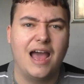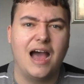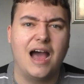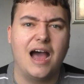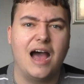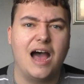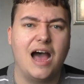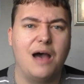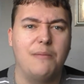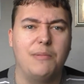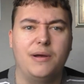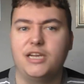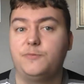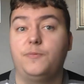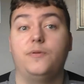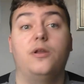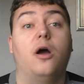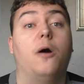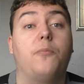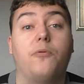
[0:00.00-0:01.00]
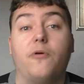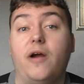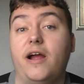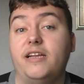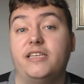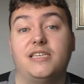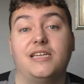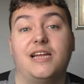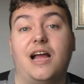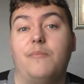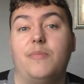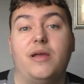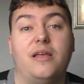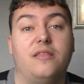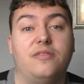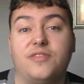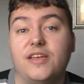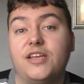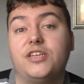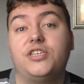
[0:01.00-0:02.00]
Um, and it's been operating, I
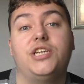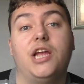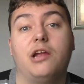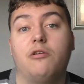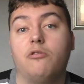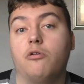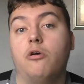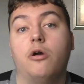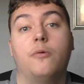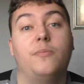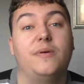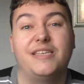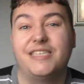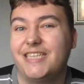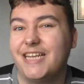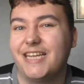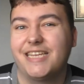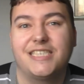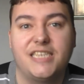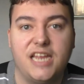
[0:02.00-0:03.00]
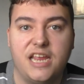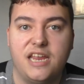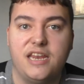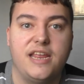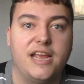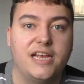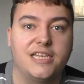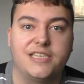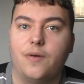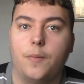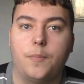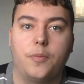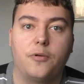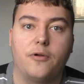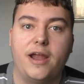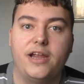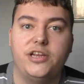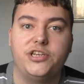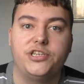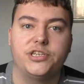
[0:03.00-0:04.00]
mean, this year it'll be sixteen years of
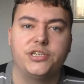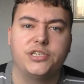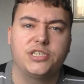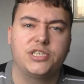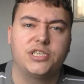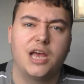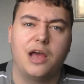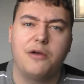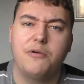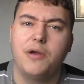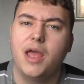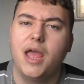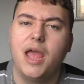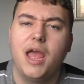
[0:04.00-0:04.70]
operation. So,